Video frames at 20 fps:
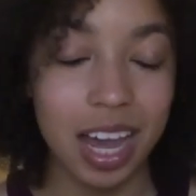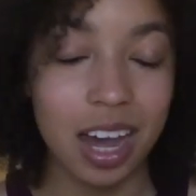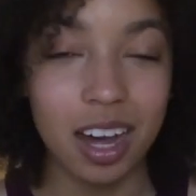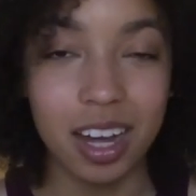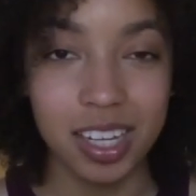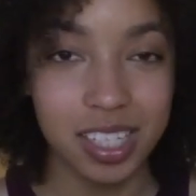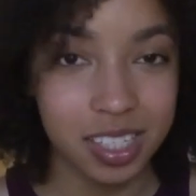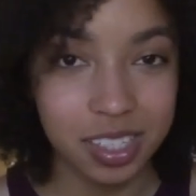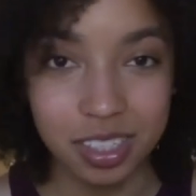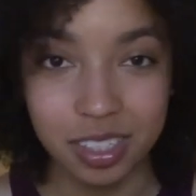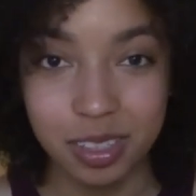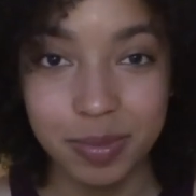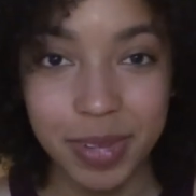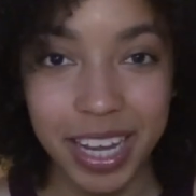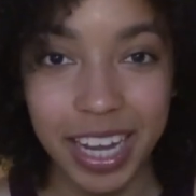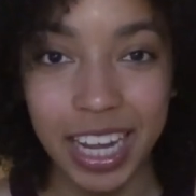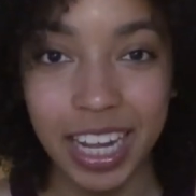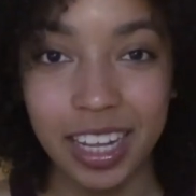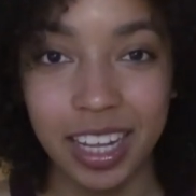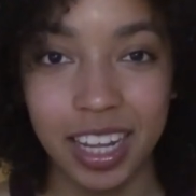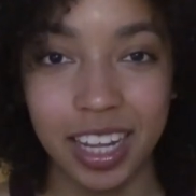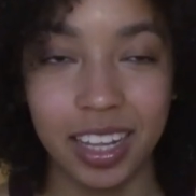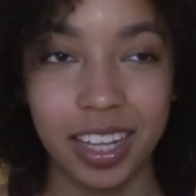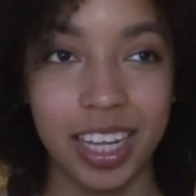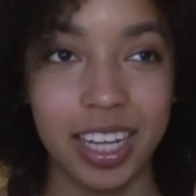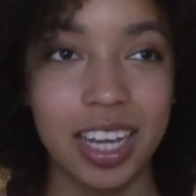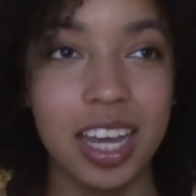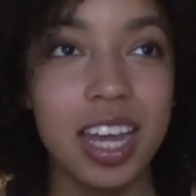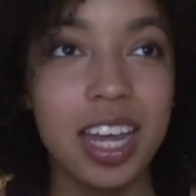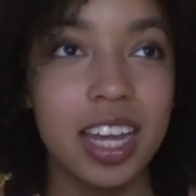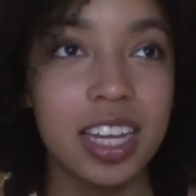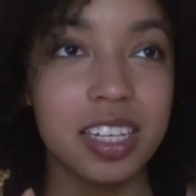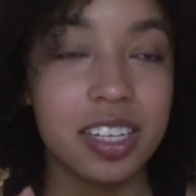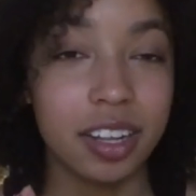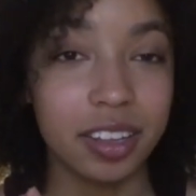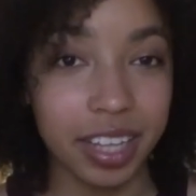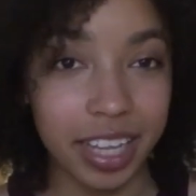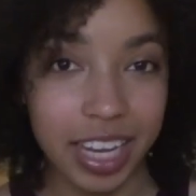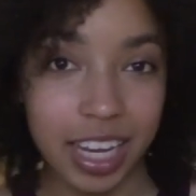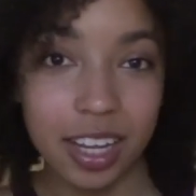awesome, and they like
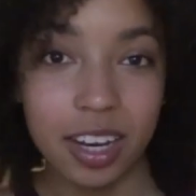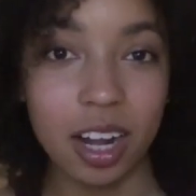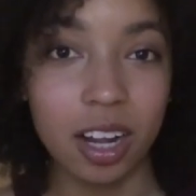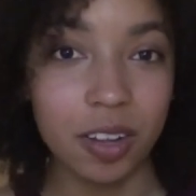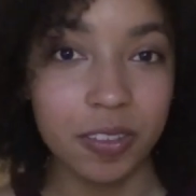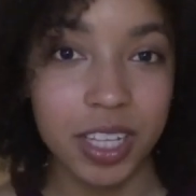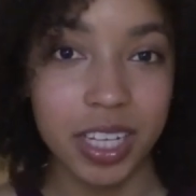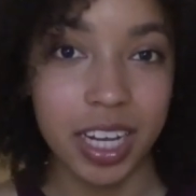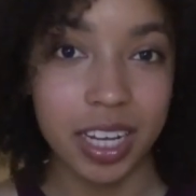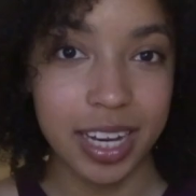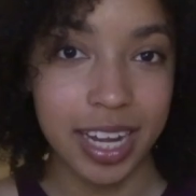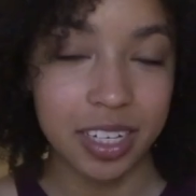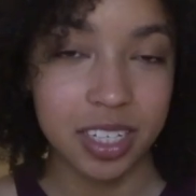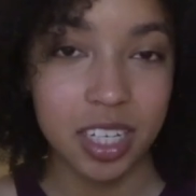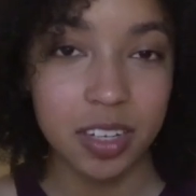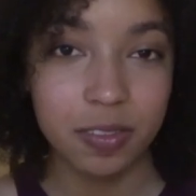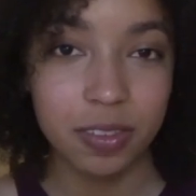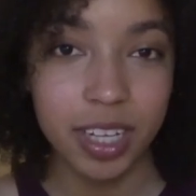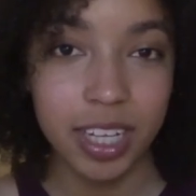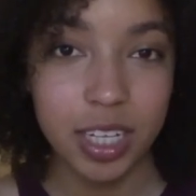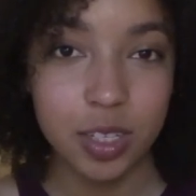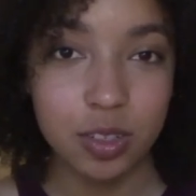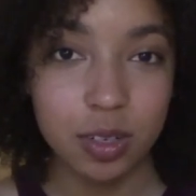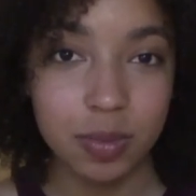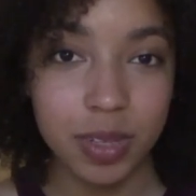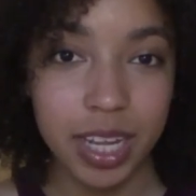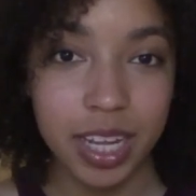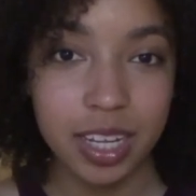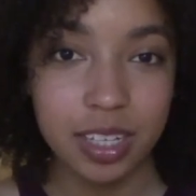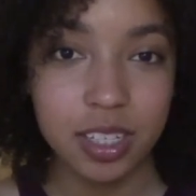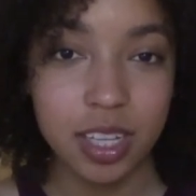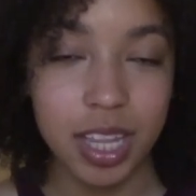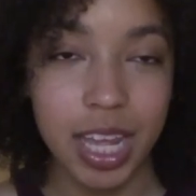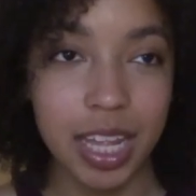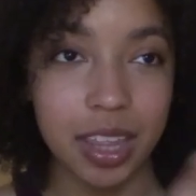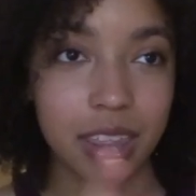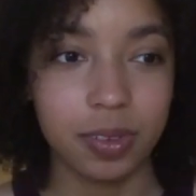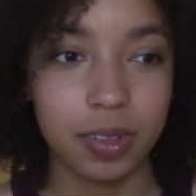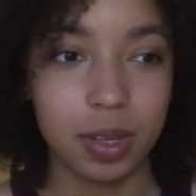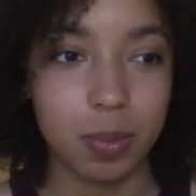delayed all the connecting flights from that so
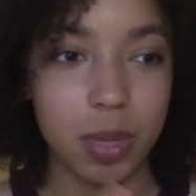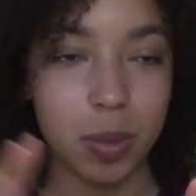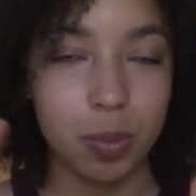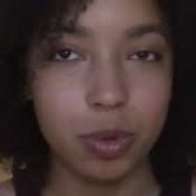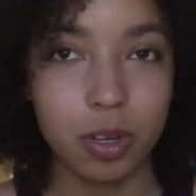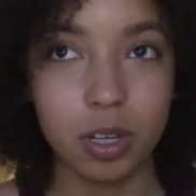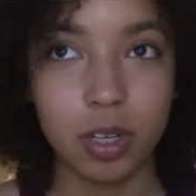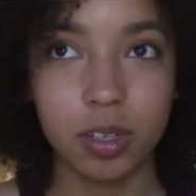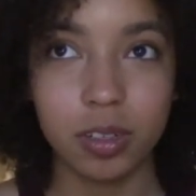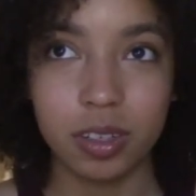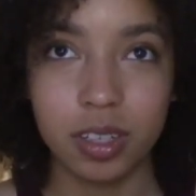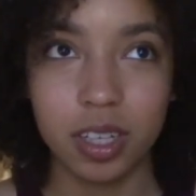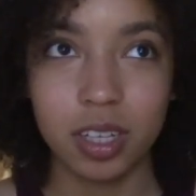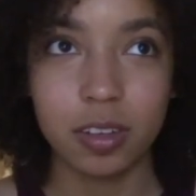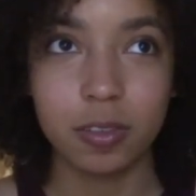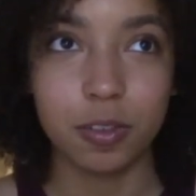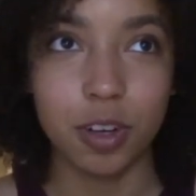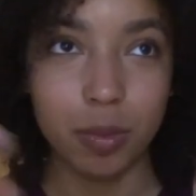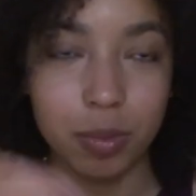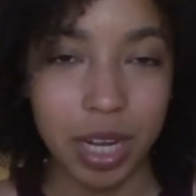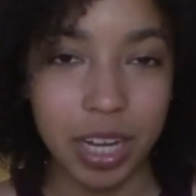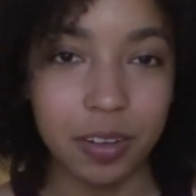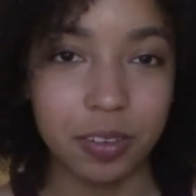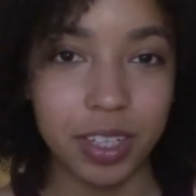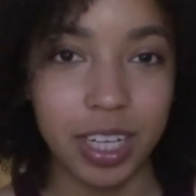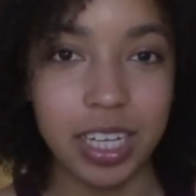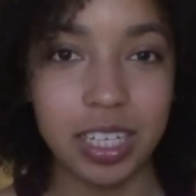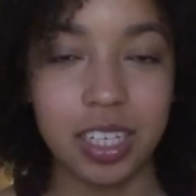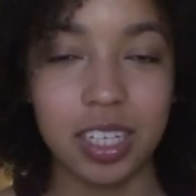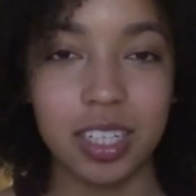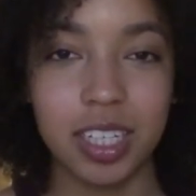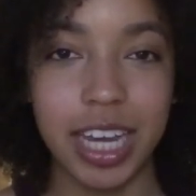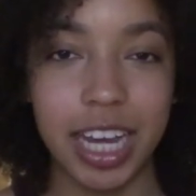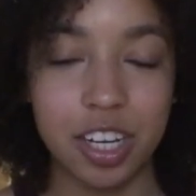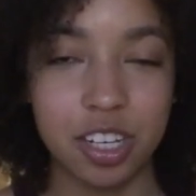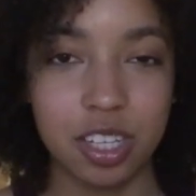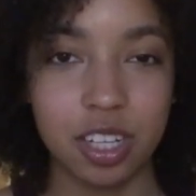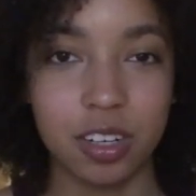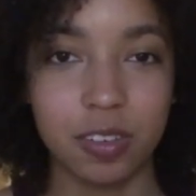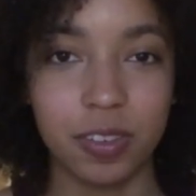that the people from my flight could
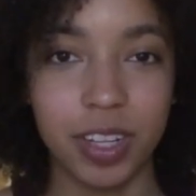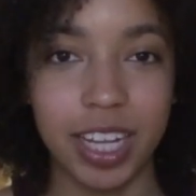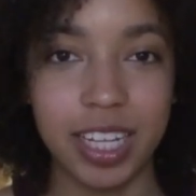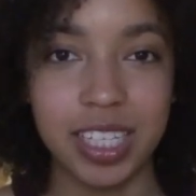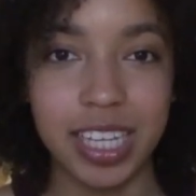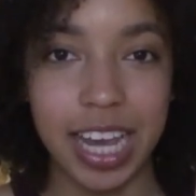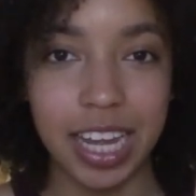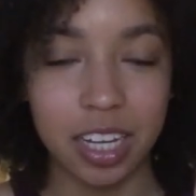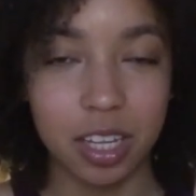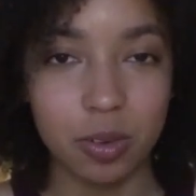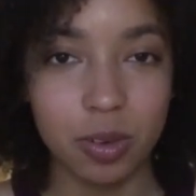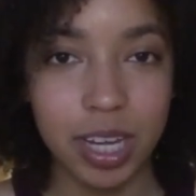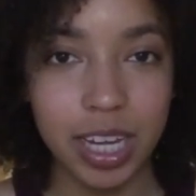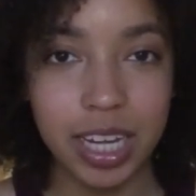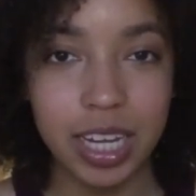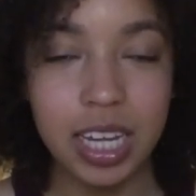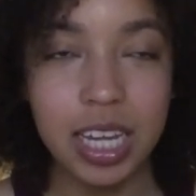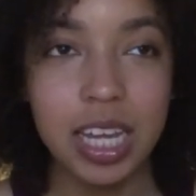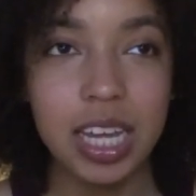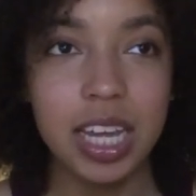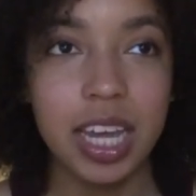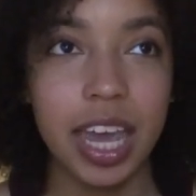catch their flights anyway.